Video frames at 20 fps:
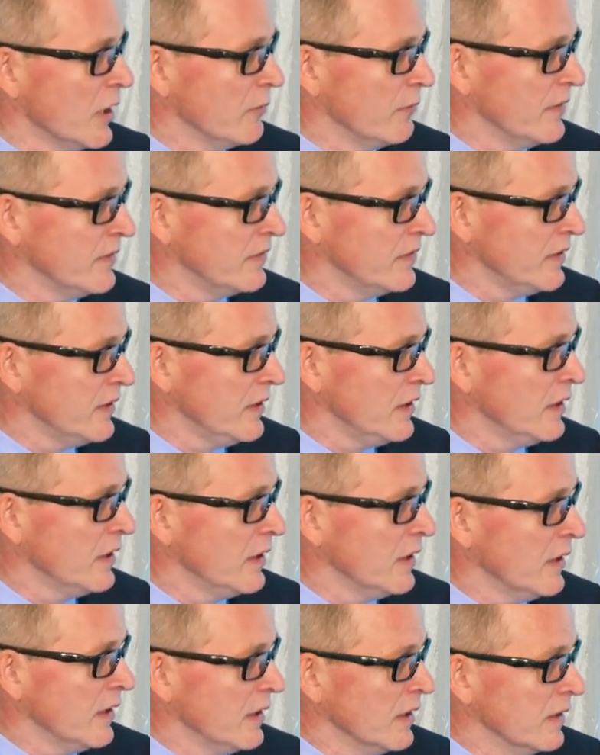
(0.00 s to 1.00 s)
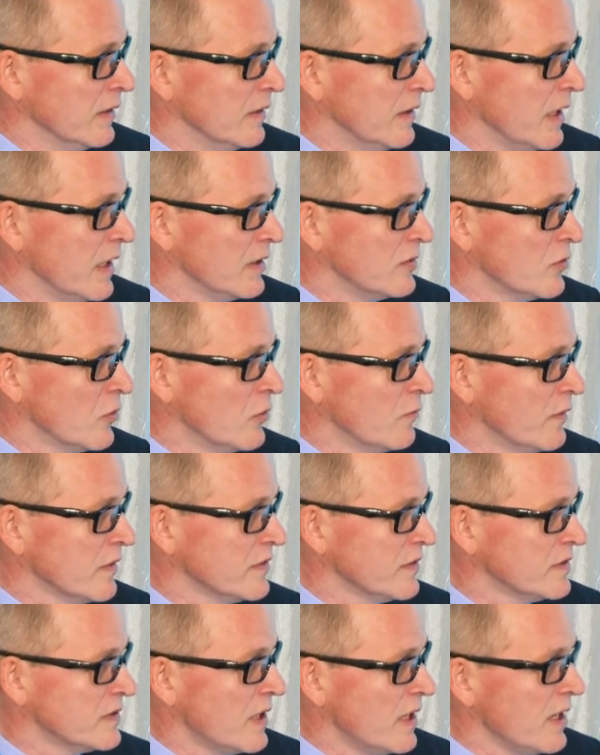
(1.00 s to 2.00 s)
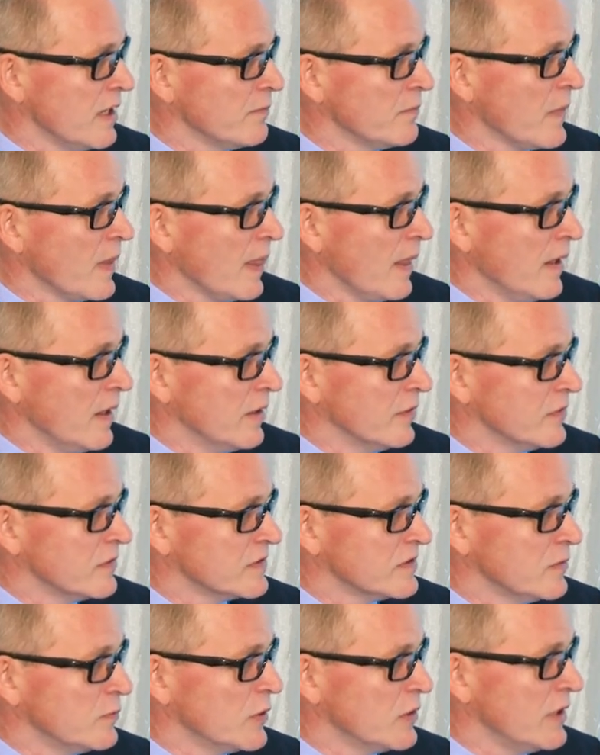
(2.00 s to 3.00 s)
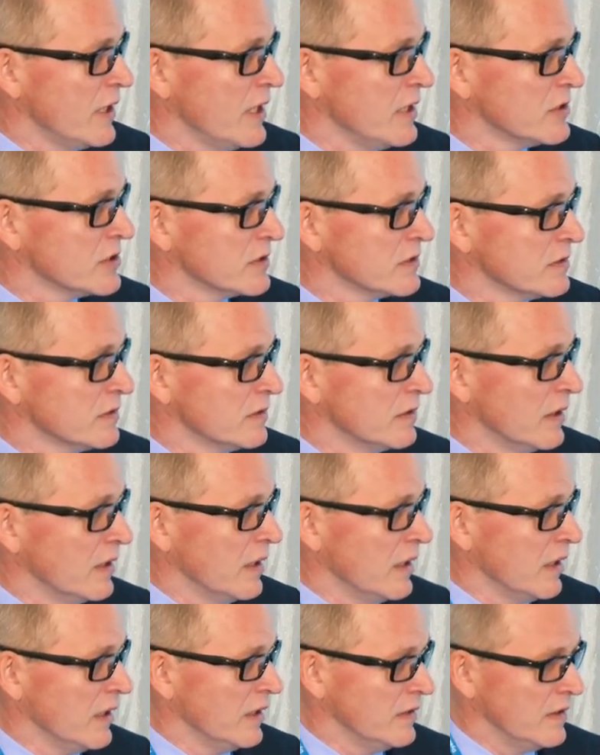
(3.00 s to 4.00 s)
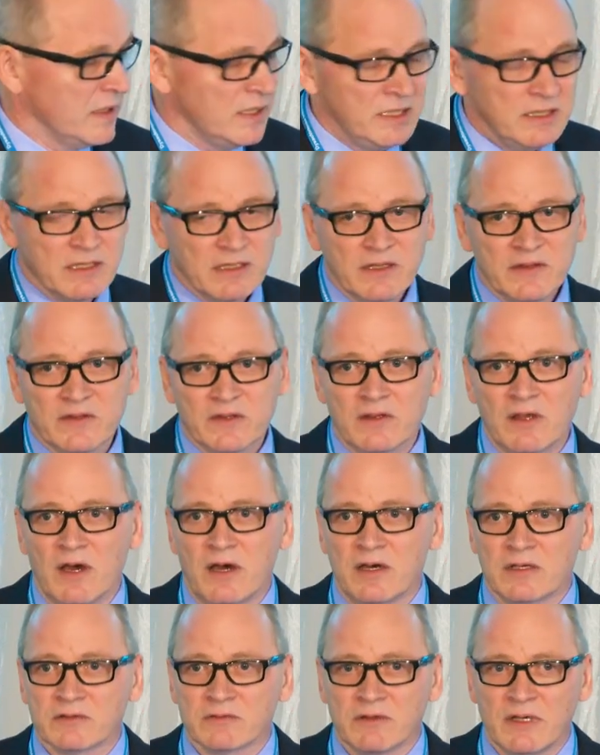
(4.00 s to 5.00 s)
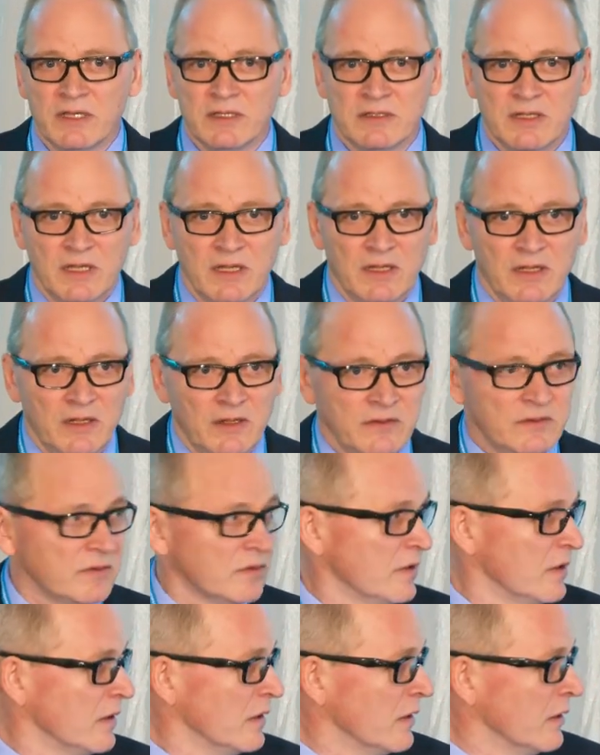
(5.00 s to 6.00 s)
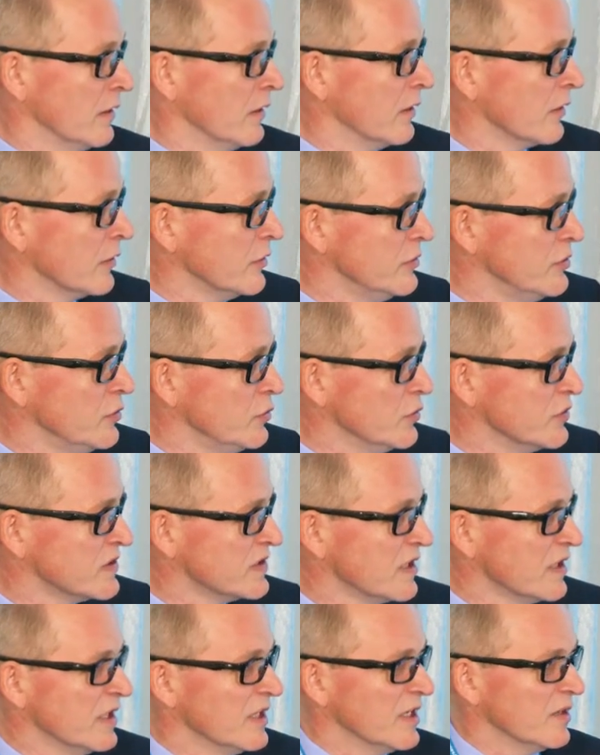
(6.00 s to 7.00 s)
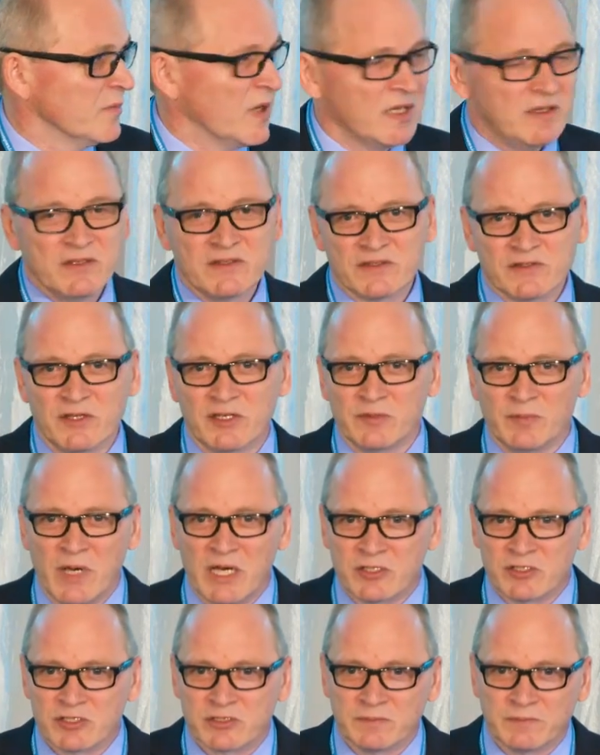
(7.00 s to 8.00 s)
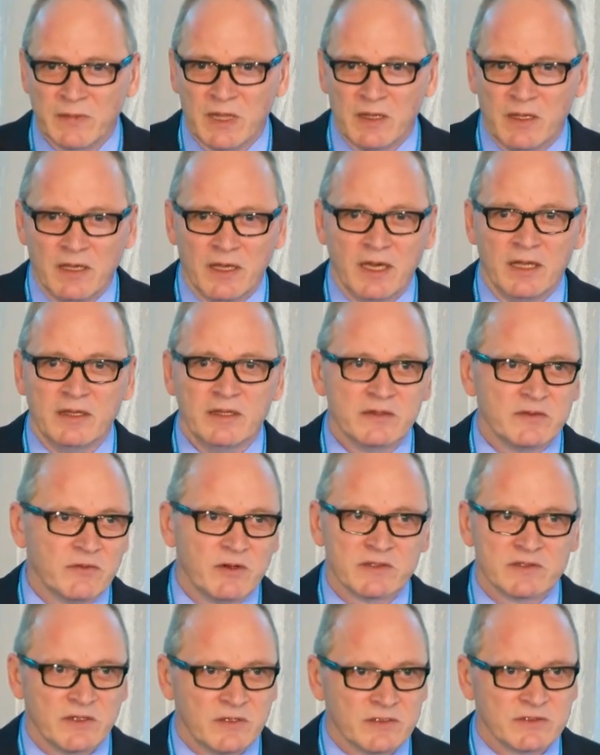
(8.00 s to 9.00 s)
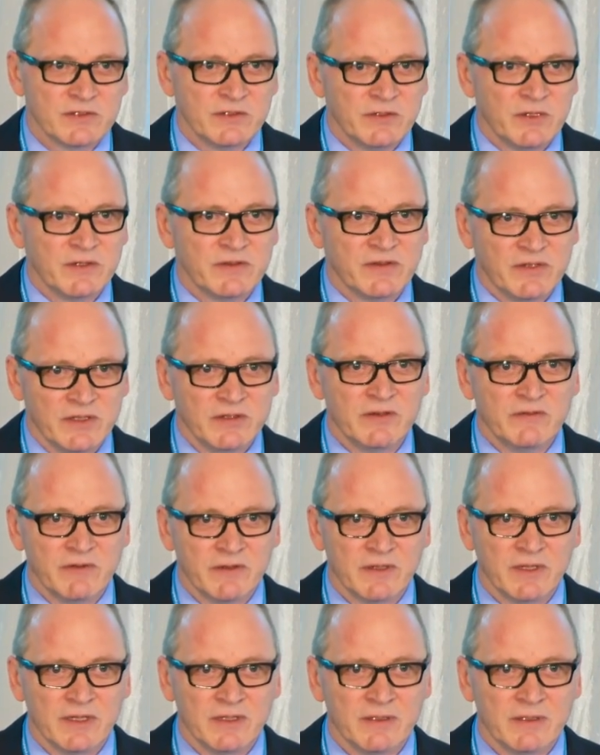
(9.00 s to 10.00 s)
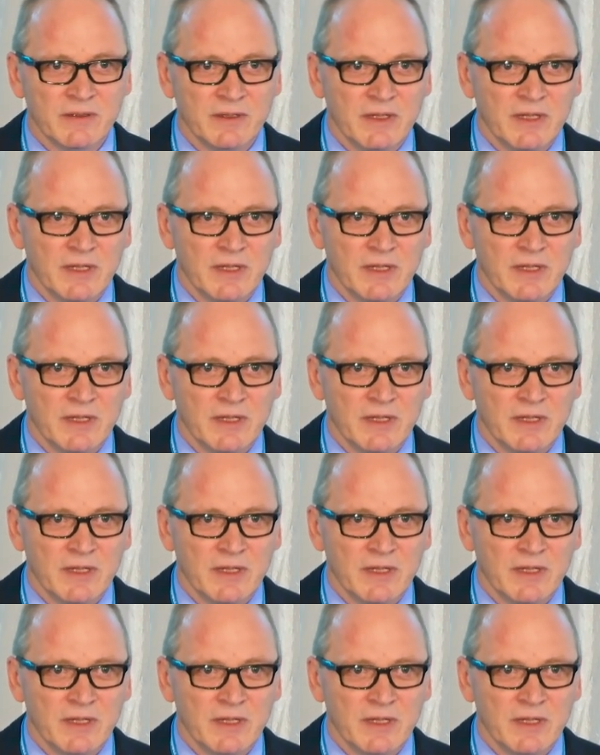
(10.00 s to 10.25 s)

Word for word: We see that over the time, the stimulation, the increase in heart rate is reduced, but it's not much. And it was also not significant.